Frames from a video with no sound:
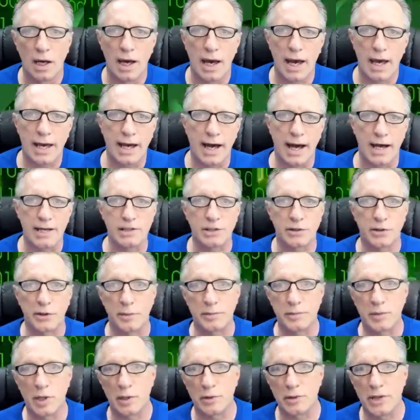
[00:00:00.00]
Hey guys,
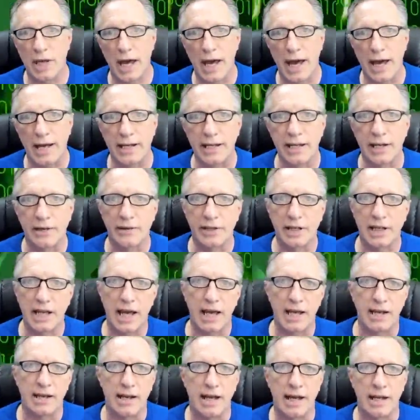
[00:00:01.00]
Crypto Dad here
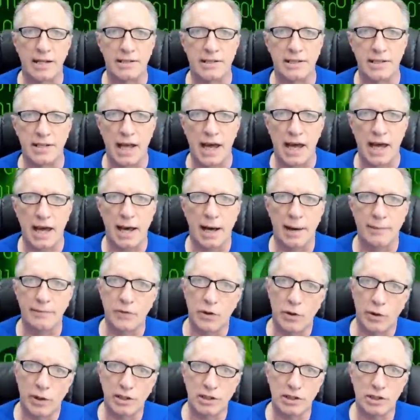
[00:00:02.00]
again, and today I'm
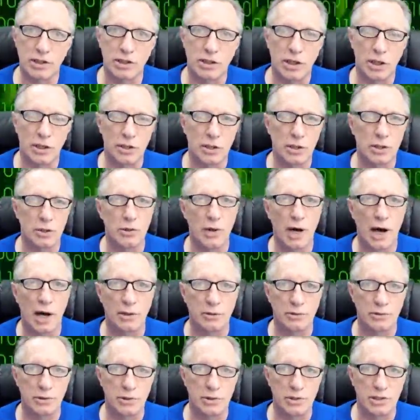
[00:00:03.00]
going to show you
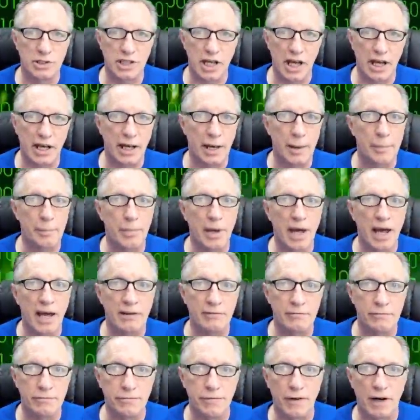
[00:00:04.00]
how to set up
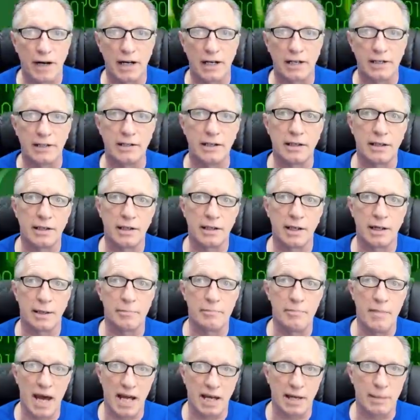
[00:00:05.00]
and fund the
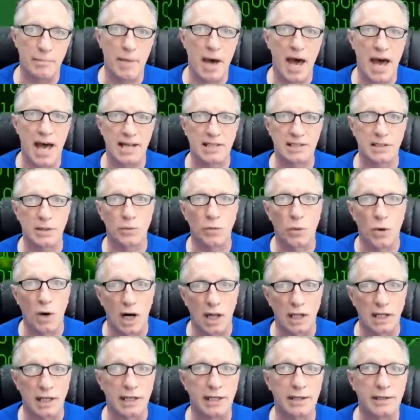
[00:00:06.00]
MetaMask
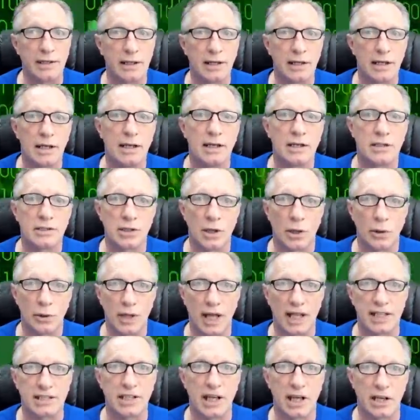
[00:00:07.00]
wallet. So
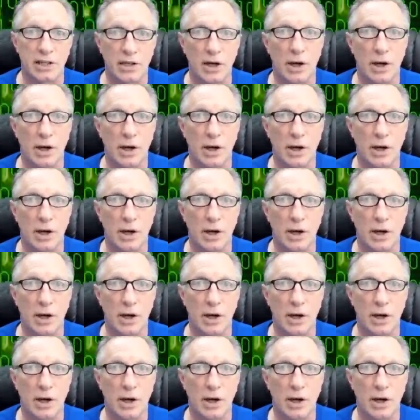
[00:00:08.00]
let's get